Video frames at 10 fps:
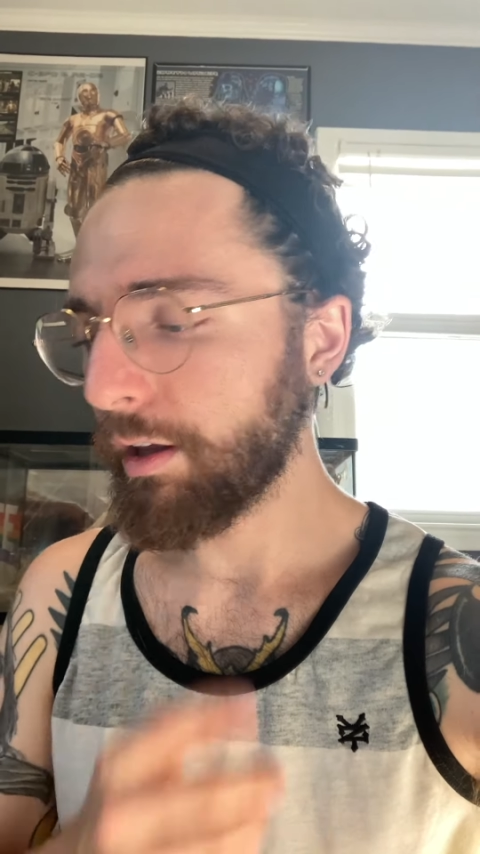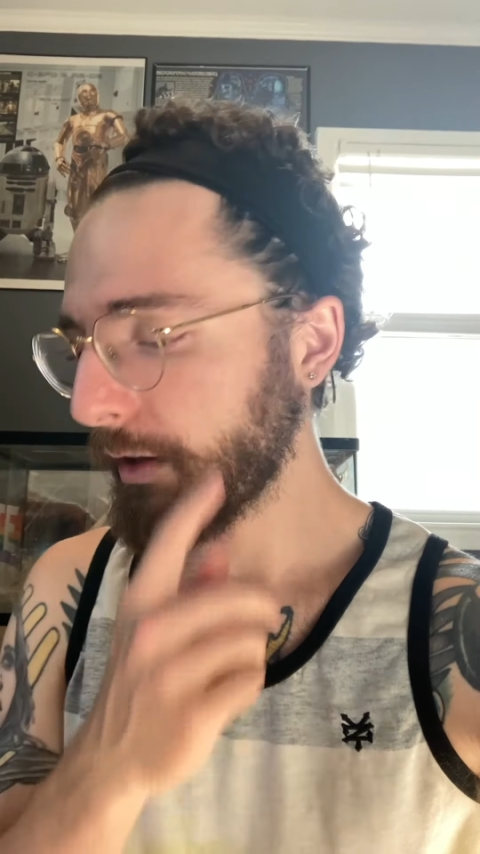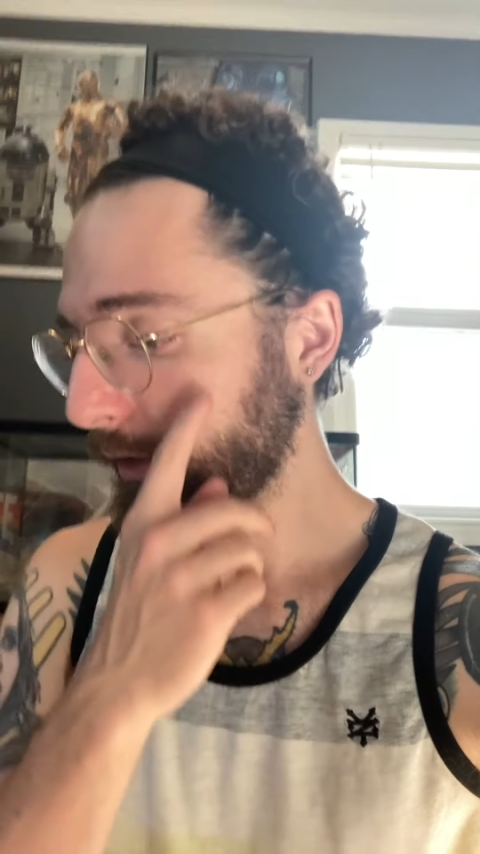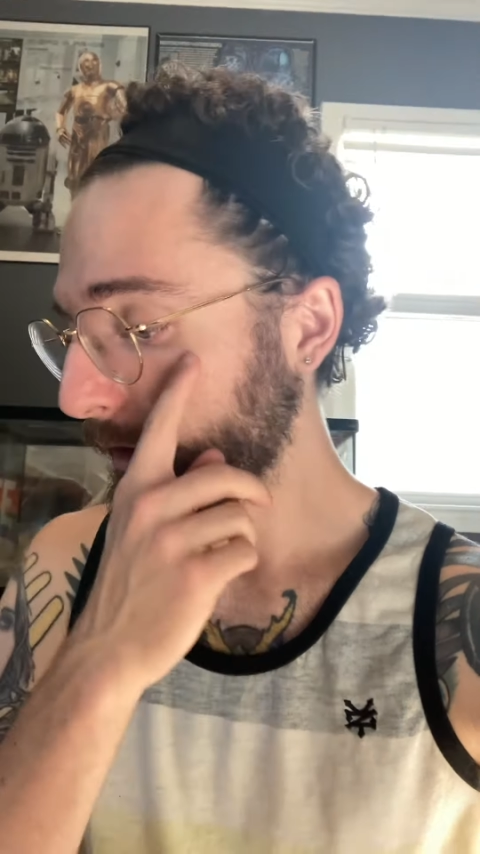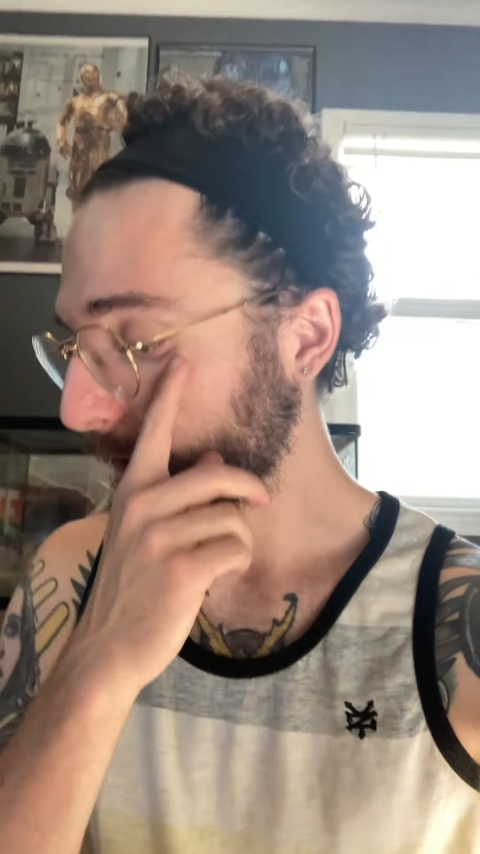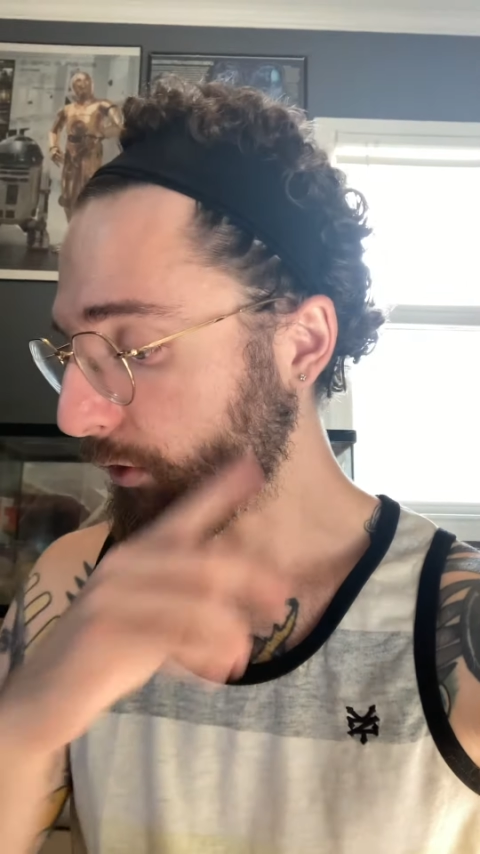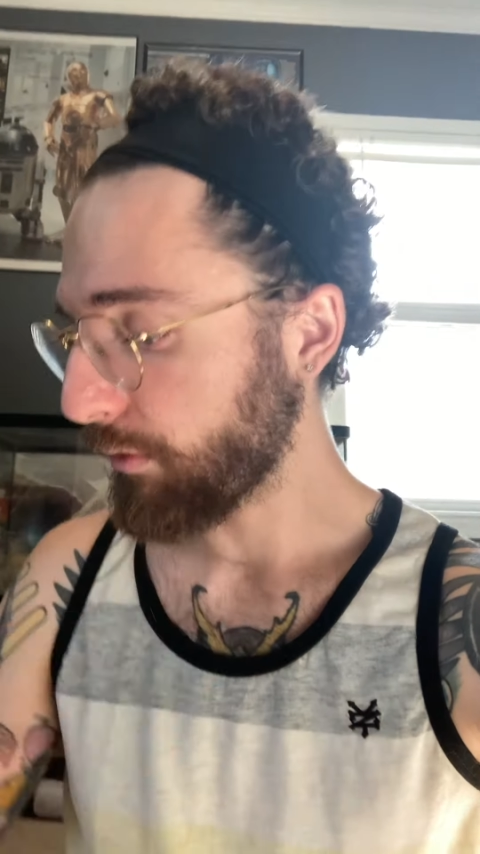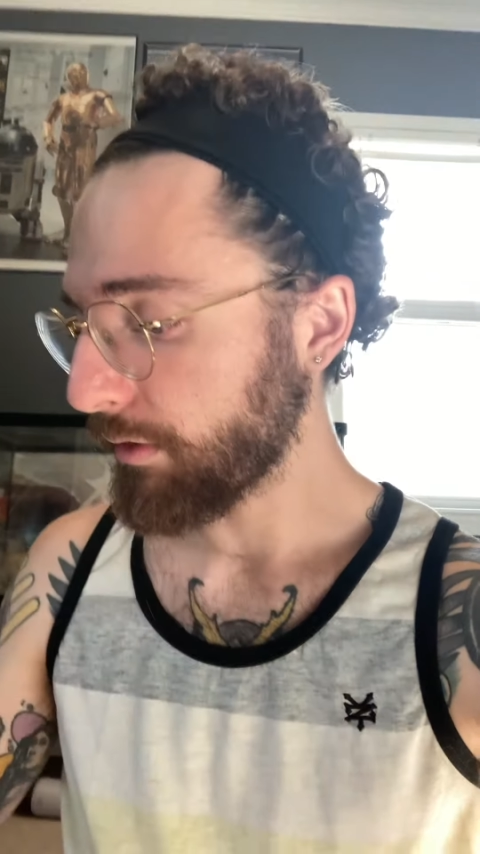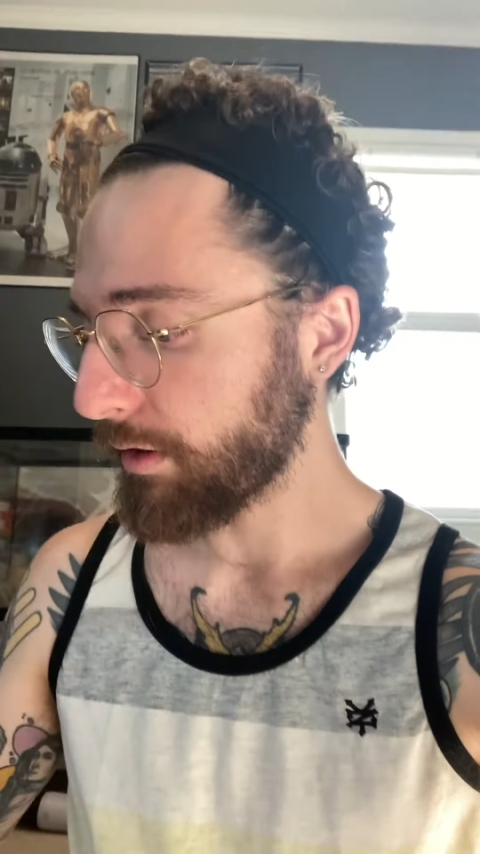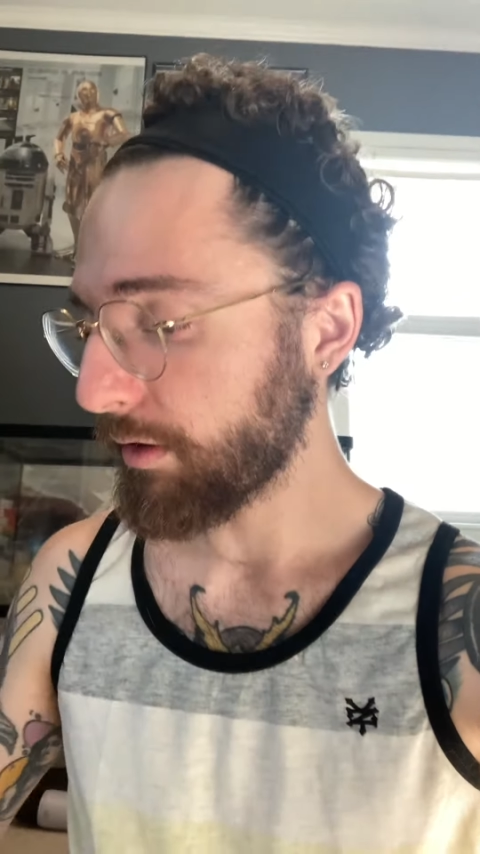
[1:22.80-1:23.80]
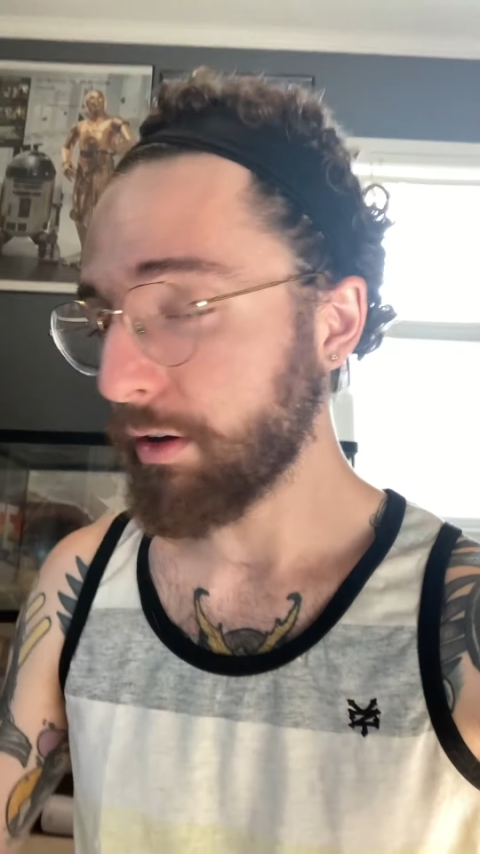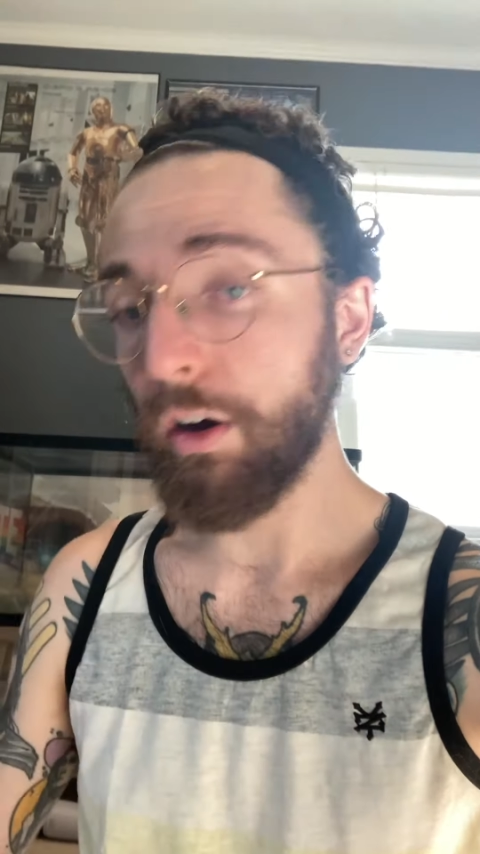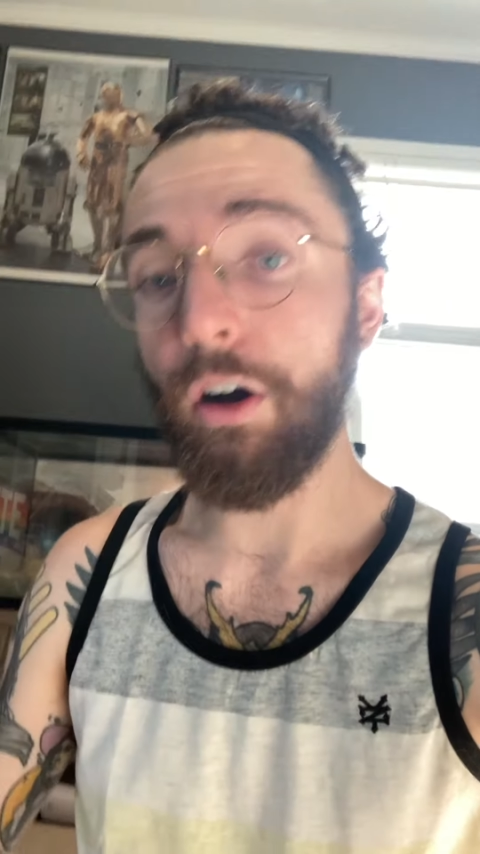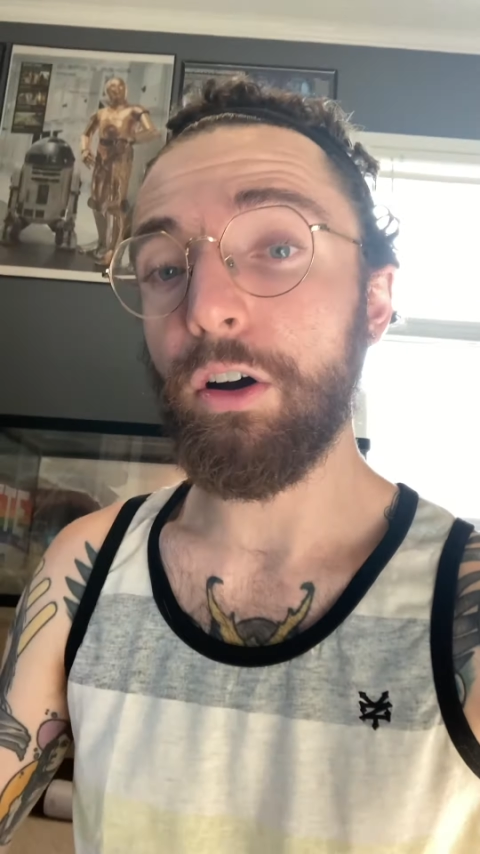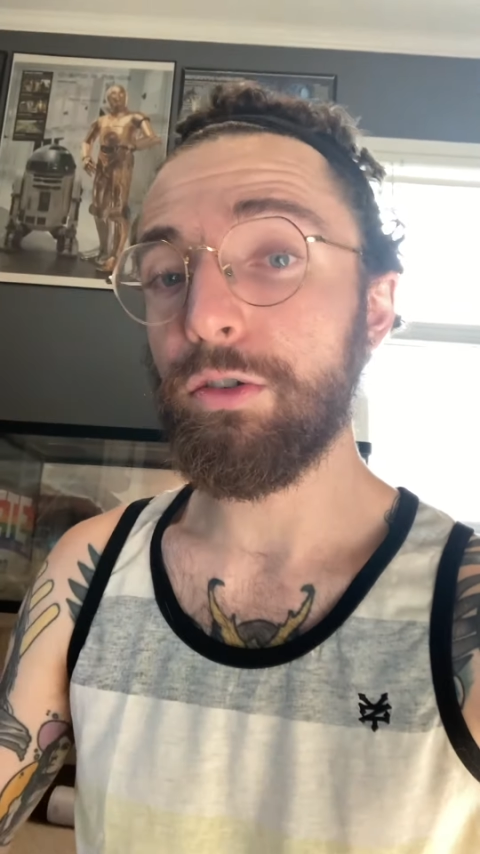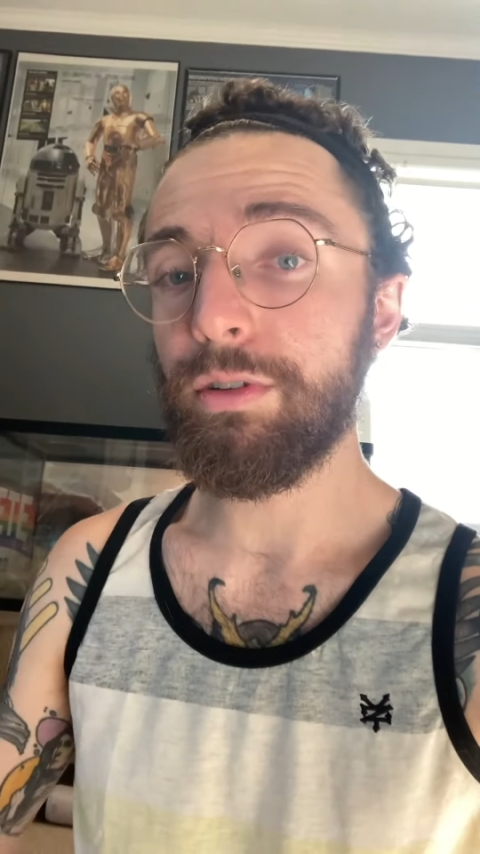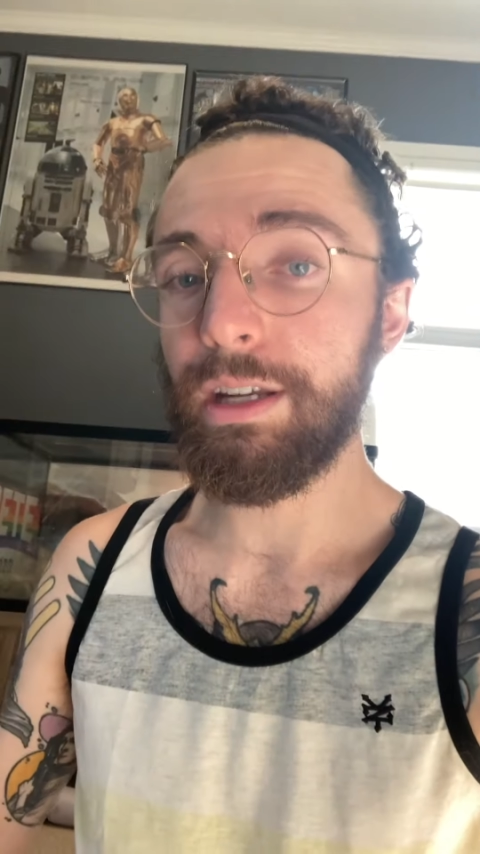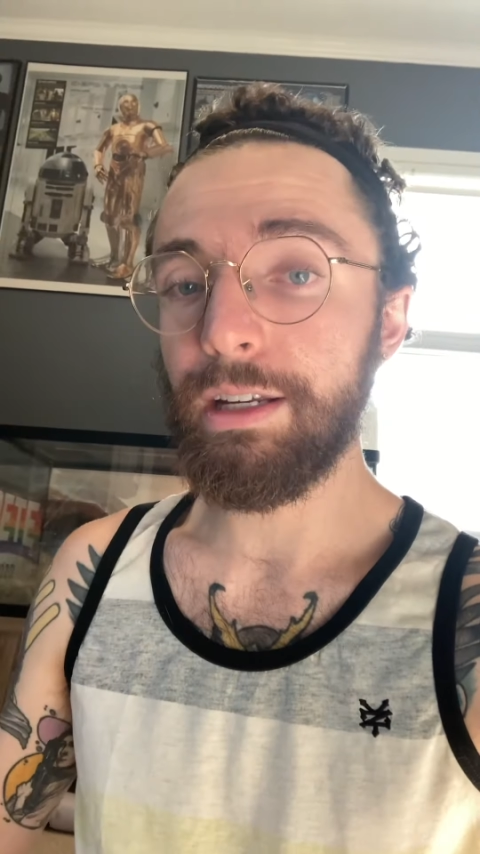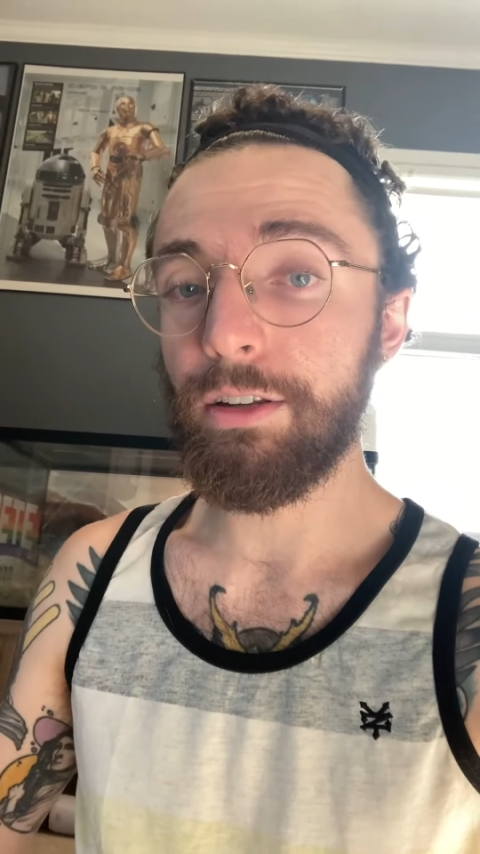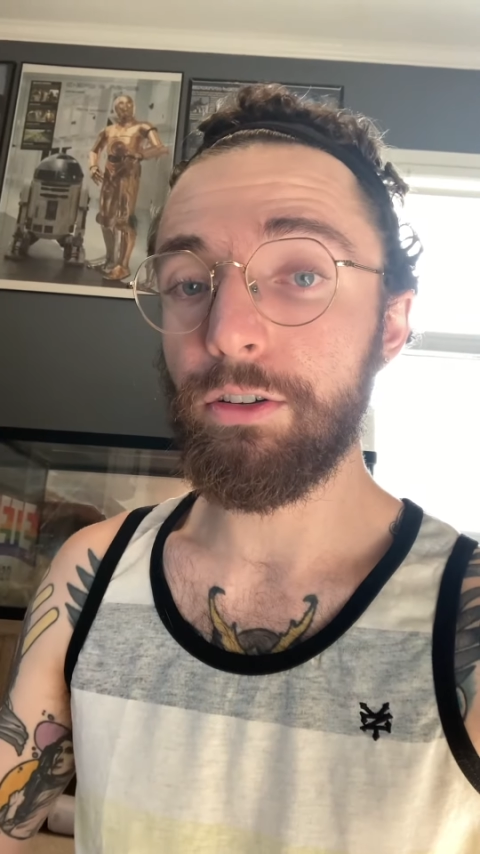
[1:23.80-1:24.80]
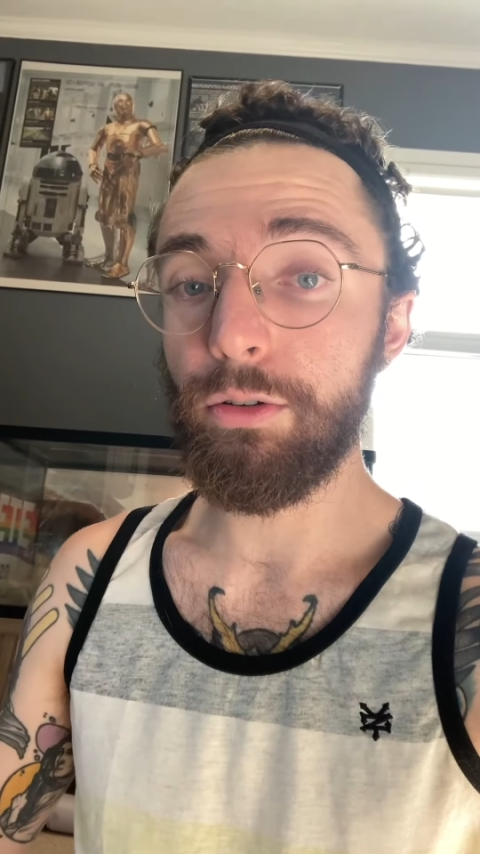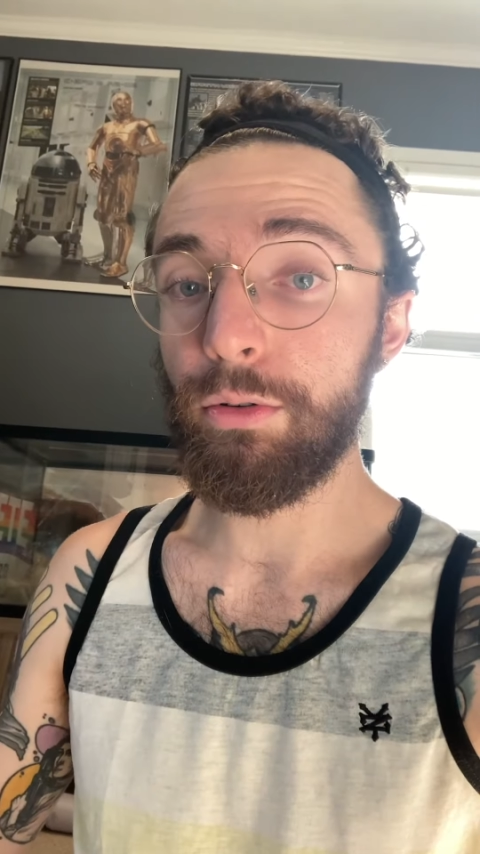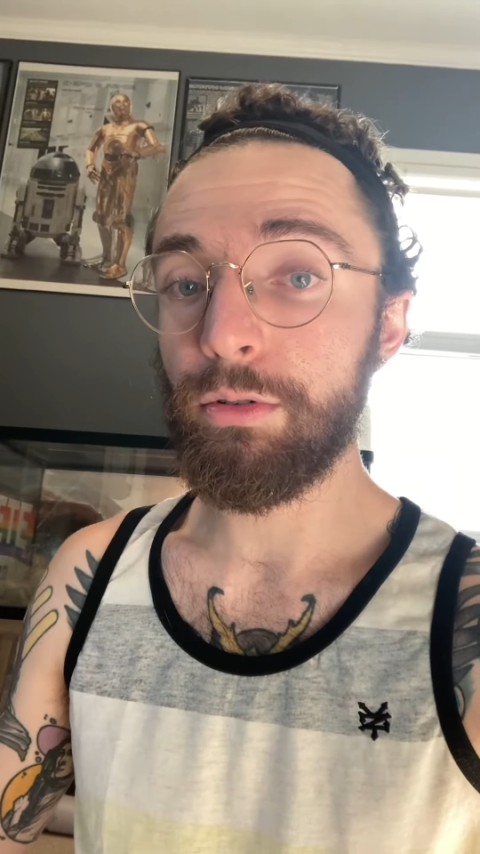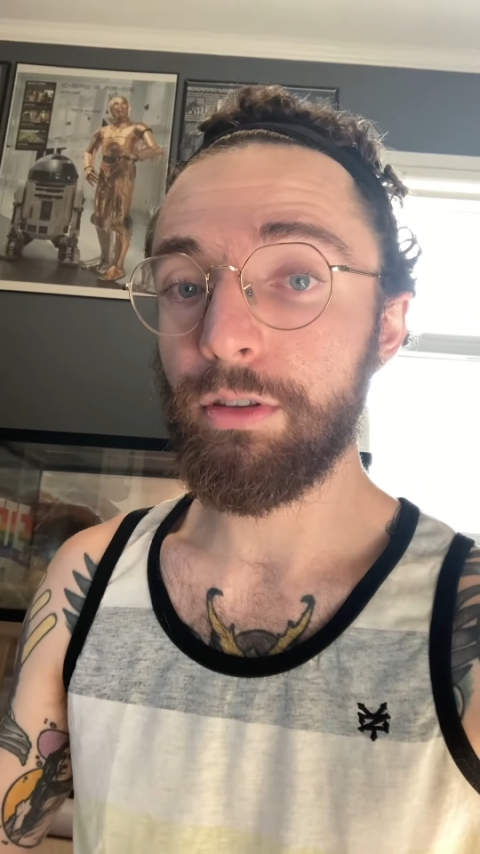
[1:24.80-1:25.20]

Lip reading: So all you need to do